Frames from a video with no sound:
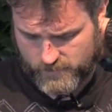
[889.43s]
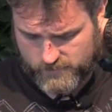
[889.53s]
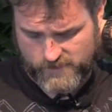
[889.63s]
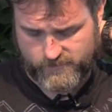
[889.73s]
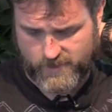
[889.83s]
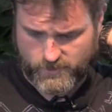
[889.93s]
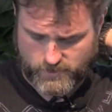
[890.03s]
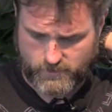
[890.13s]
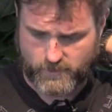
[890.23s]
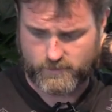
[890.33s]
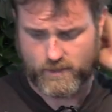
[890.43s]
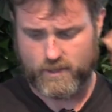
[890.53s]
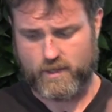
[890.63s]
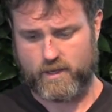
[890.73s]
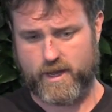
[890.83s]
specification
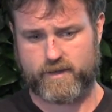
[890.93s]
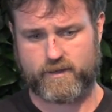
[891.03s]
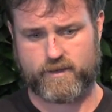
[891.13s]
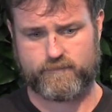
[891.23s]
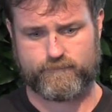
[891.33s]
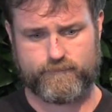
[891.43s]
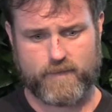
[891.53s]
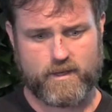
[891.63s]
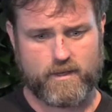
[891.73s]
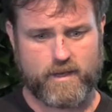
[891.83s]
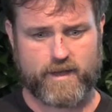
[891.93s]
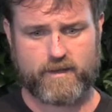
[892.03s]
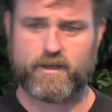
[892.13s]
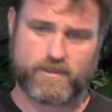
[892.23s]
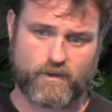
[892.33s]
and
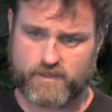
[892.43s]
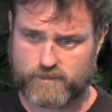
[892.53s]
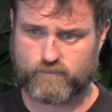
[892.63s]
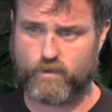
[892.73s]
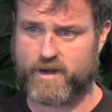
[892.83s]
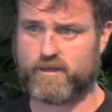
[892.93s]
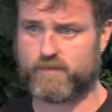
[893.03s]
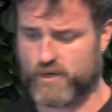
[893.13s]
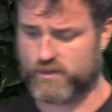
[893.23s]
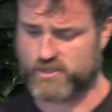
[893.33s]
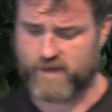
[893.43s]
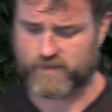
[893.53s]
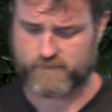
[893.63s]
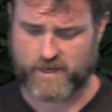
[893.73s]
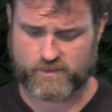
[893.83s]
as far as running pure
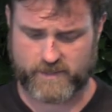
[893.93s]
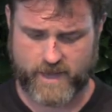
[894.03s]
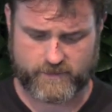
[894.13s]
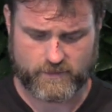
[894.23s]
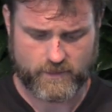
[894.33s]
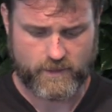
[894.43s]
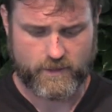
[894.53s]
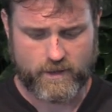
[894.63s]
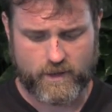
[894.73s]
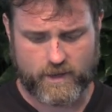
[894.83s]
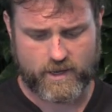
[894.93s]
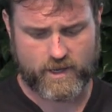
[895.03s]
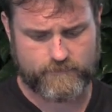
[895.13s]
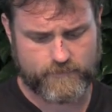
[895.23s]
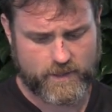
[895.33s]
Java as best we can.
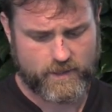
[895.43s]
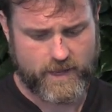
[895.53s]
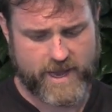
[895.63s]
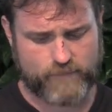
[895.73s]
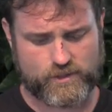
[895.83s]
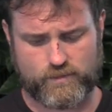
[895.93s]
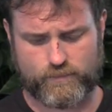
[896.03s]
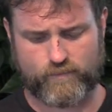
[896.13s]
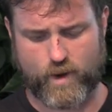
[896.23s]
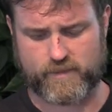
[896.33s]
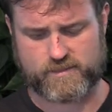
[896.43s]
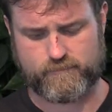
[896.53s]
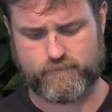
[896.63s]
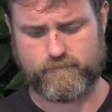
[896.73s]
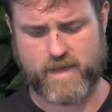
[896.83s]
And we do performance
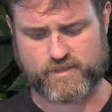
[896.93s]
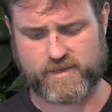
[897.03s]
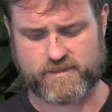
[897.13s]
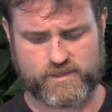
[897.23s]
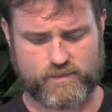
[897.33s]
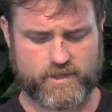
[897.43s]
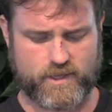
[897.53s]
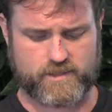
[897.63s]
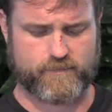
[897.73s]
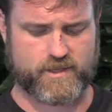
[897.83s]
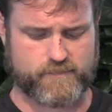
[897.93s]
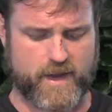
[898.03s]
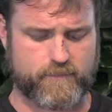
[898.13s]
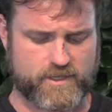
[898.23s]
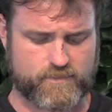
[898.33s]
measurements with some of the
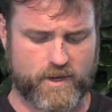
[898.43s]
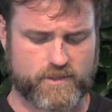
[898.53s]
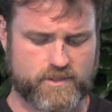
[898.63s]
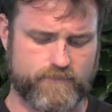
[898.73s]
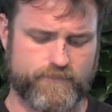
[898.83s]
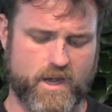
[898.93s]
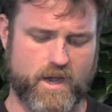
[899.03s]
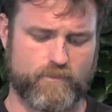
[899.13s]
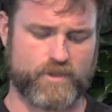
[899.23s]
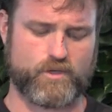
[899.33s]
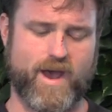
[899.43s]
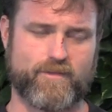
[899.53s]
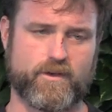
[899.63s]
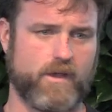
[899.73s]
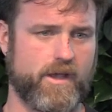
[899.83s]
spec benchmarks. We do
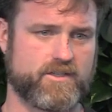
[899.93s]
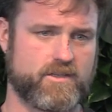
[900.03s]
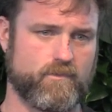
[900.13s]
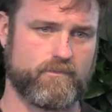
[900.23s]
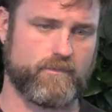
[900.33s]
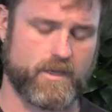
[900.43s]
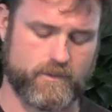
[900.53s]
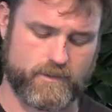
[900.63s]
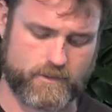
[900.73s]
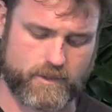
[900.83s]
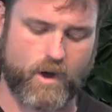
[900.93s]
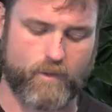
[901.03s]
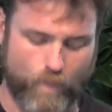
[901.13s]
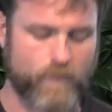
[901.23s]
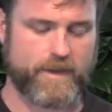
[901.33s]
have there
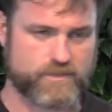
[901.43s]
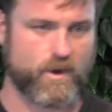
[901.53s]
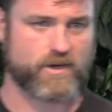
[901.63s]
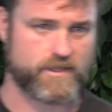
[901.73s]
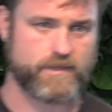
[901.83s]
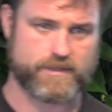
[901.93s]
are more benchmarks than